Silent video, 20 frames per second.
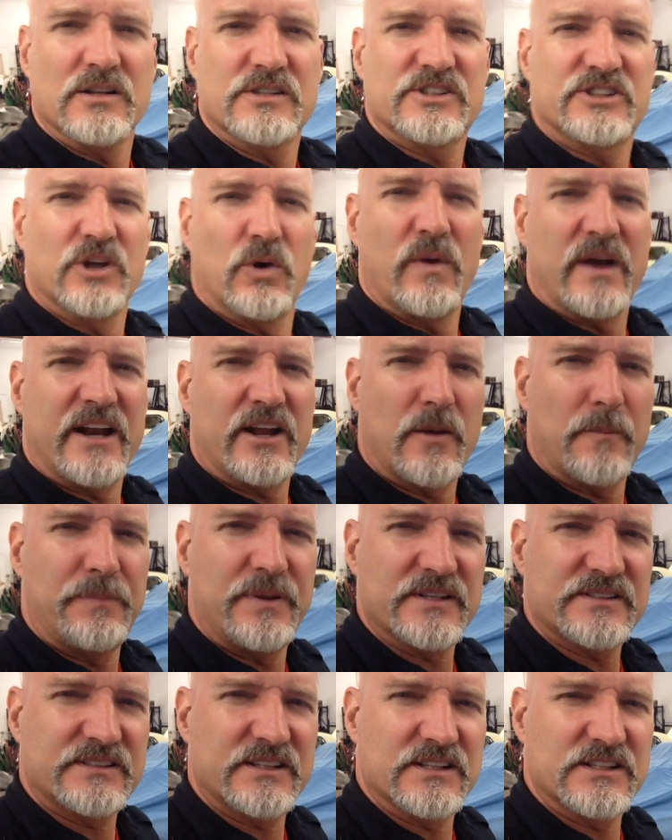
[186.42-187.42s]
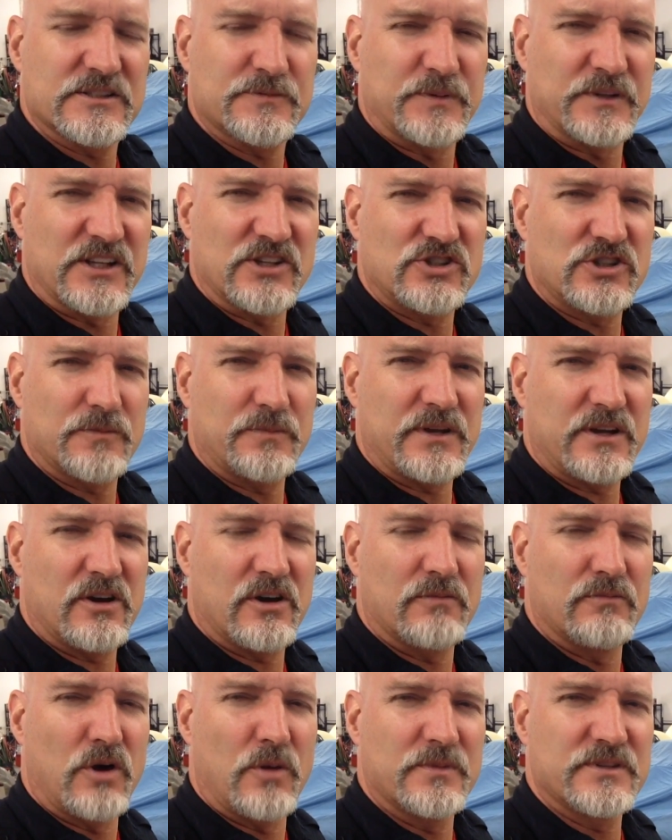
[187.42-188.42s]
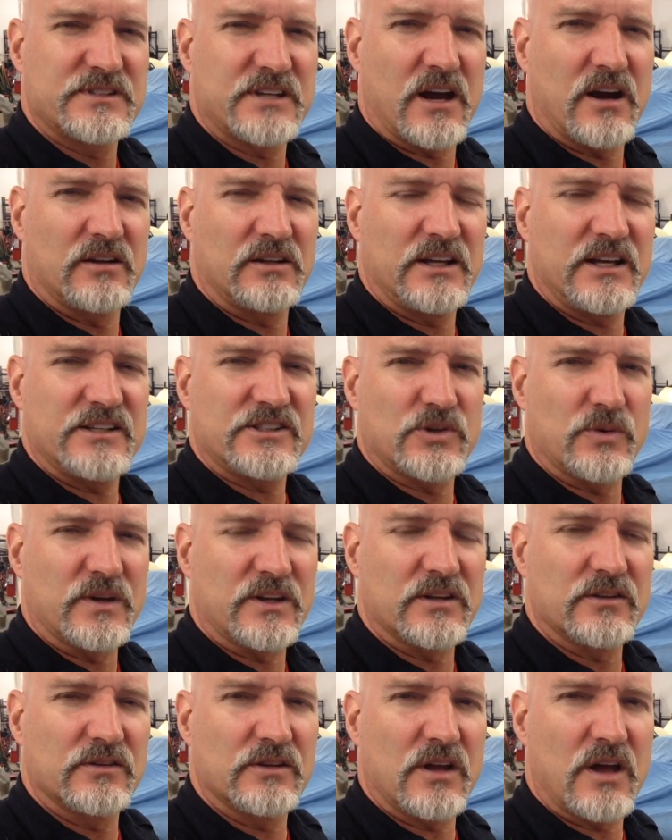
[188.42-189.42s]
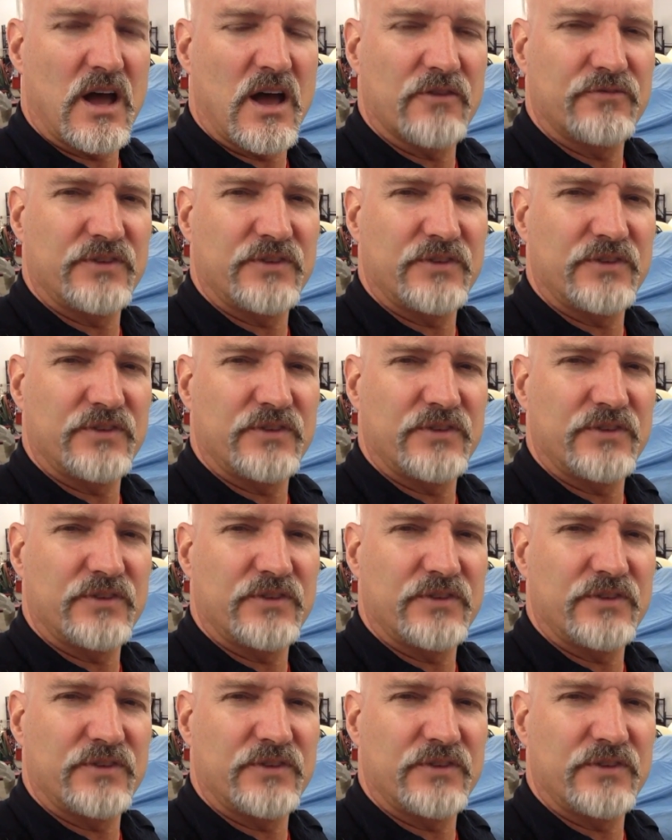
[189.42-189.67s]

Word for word: Still waiting on pistons, but they should be here momentarily so we can uh,